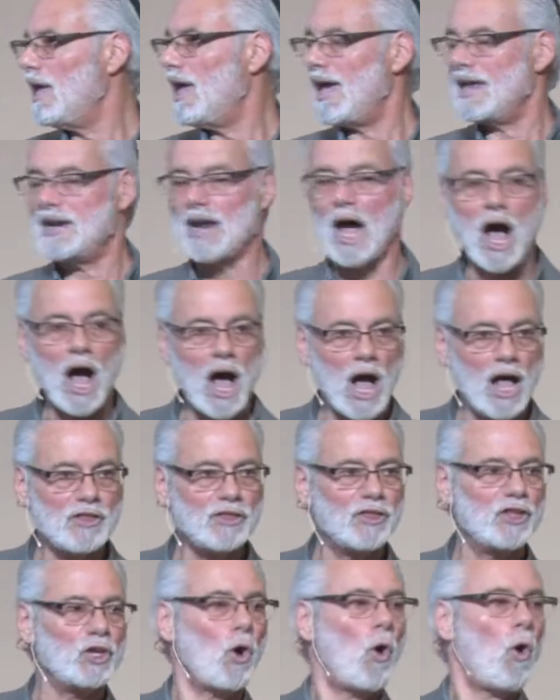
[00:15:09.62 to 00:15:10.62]
and
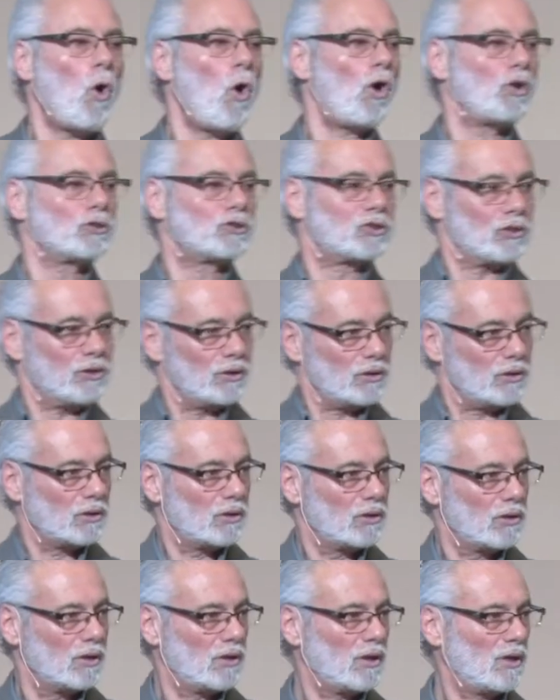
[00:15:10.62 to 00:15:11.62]
on the altar,
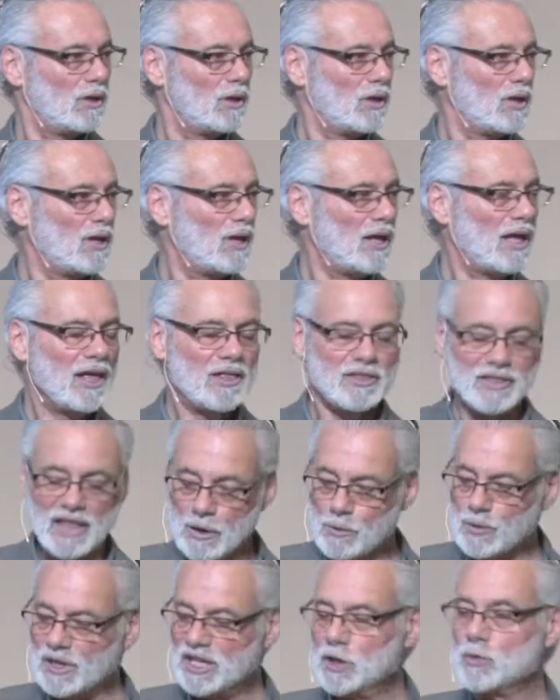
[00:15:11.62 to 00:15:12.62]
they
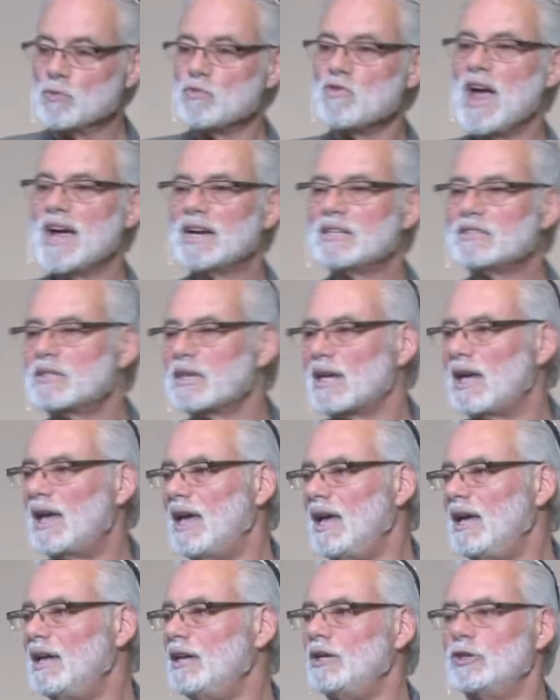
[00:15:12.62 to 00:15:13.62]
would erect
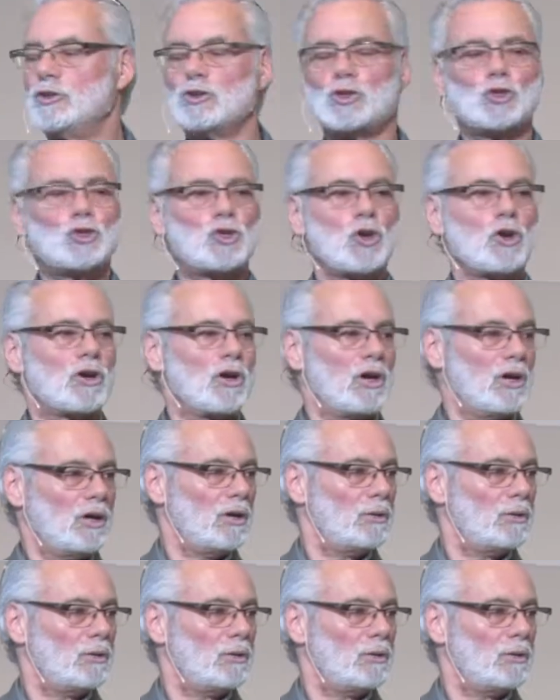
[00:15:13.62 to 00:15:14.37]
a sukkah